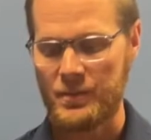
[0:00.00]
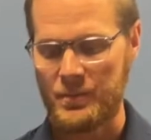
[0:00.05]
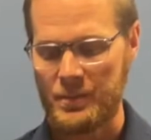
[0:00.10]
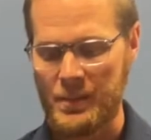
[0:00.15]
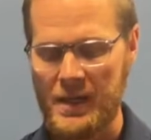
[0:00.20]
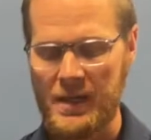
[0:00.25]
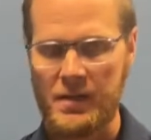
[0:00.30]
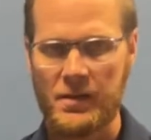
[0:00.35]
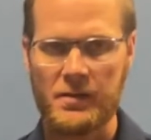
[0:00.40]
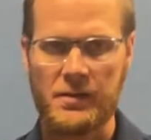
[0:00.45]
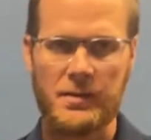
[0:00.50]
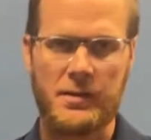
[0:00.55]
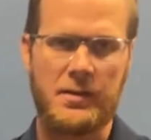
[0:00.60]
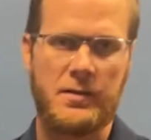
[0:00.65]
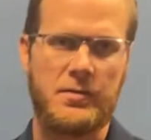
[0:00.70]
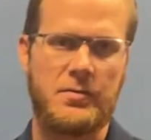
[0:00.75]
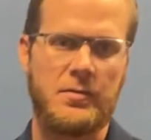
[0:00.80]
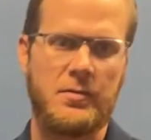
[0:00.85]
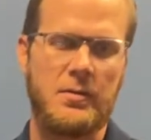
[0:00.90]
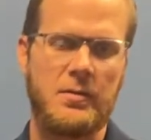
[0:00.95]
pair the
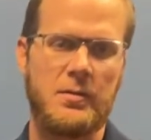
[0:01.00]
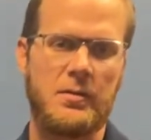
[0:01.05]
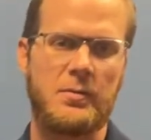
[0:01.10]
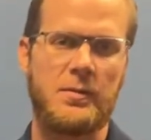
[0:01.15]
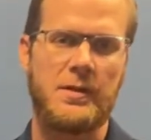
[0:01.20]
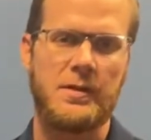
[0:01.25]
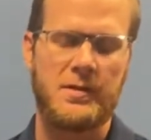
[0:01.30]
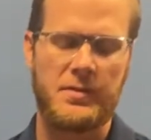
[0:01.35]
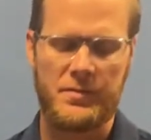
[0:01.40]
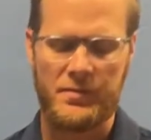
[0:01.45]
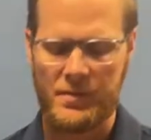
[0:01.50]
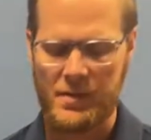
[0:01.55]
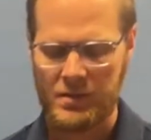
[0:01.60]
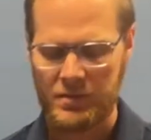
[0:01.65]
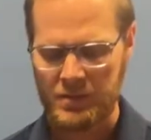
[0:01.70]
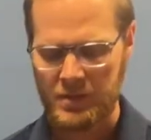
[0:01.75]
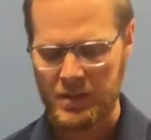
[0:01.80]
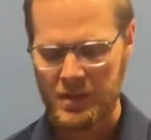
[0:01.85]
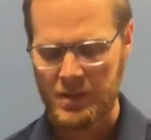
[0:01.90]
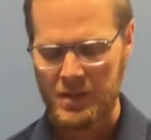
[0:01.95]
controller with the
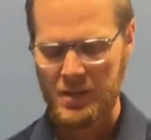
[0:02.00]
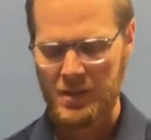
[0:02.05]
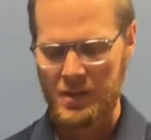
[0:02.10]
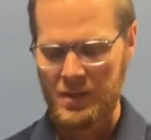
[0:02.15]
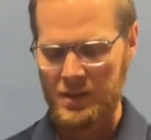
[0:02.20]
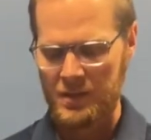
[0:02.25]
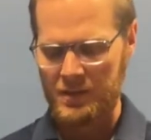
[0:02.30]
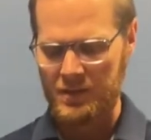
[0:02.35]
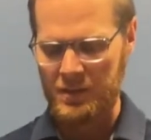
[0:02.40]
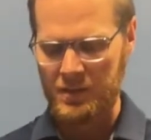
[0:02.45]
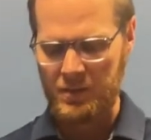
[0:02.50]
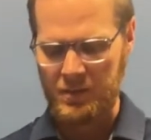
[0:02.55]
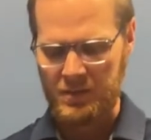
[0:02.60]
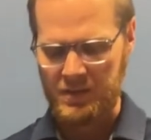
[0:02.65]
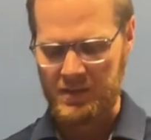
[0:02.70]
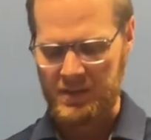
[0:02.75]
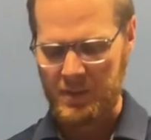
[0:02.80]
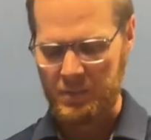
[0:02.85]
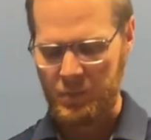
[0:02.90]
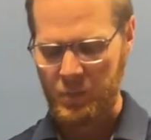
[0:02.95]
drone. So
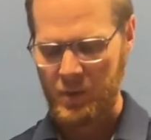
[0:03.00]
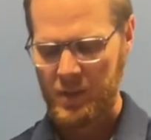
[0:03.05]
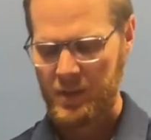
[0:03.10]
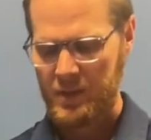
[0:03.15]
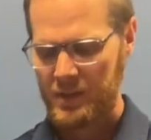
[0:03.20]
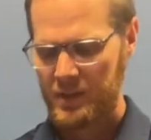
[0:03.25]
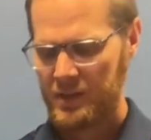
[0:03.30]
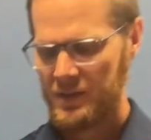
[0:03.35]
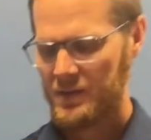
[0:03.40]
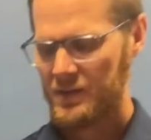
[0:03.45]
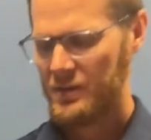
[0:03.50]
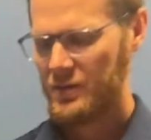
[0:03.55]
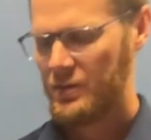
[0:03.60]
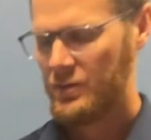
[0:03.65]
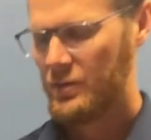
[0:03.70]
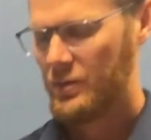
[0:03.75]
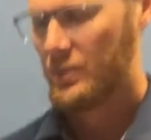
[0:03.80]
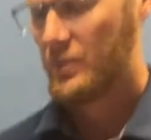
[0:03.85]
step one is to